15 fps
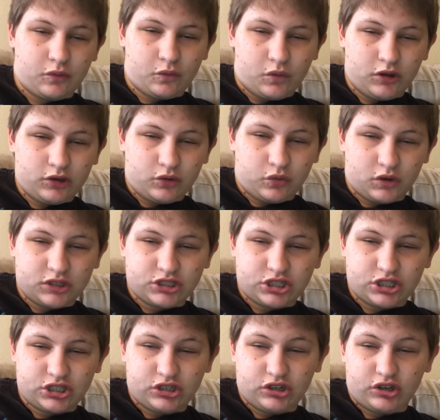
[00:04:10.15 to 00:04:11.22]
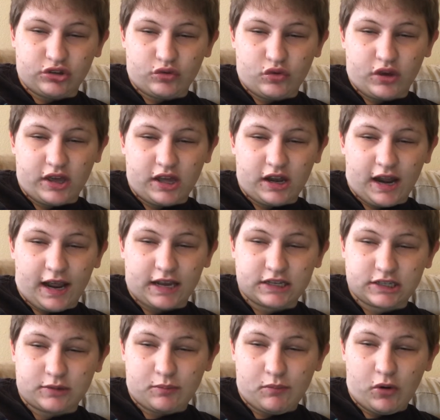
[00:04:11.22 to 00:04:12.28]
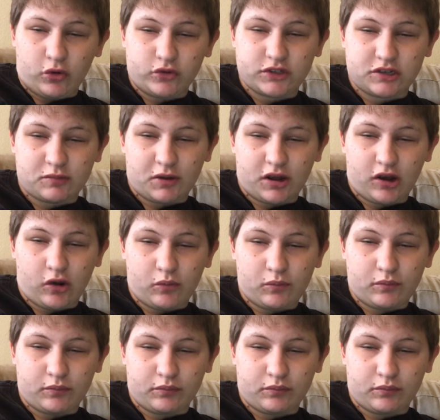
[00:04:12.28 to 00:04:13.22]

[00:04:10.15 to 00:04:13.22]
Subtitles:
What question do you get asked most about